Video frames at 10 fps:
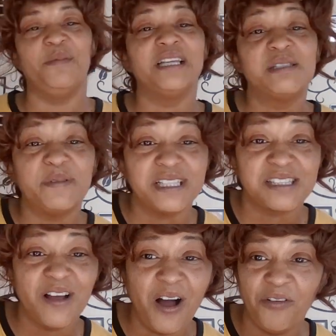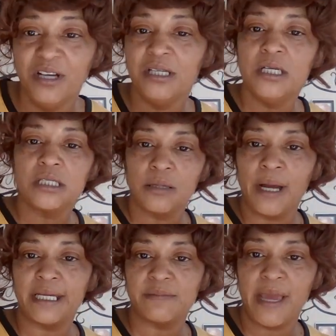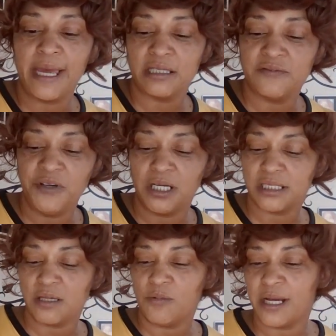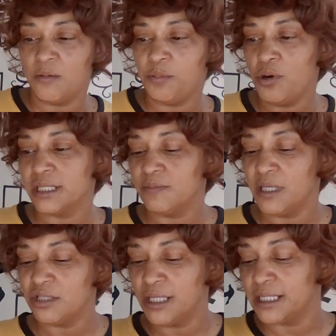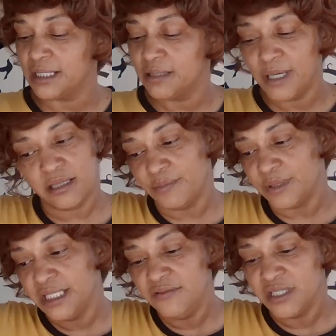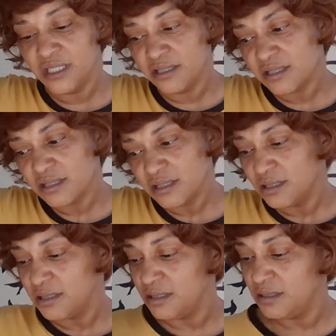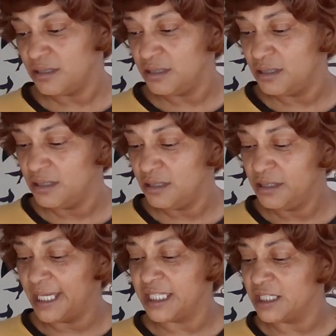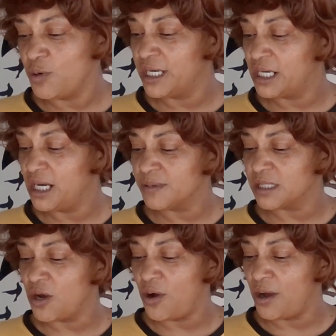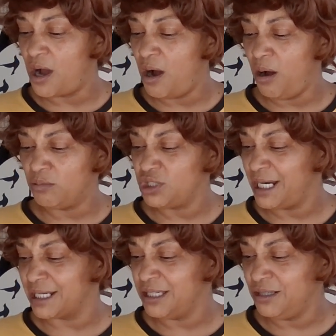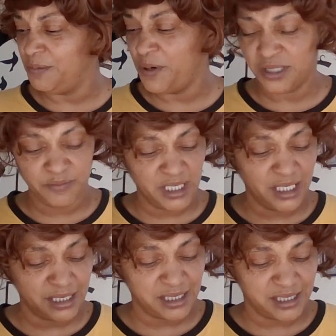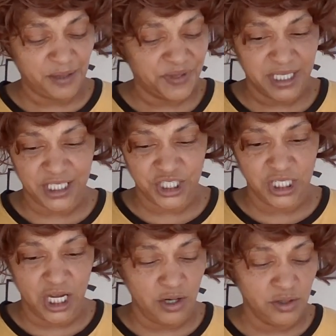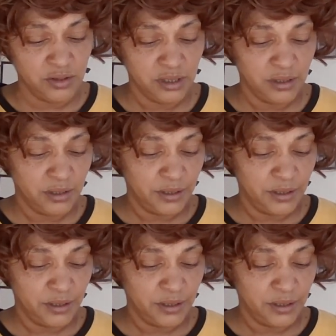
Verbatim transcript: Somebody's pissed off. Somebody's mad as fuck because I'm right on point. Somebody's trying to get somebody to believe this. That this Queen of Cups is going to um, try to kill the person because it's something that she knows.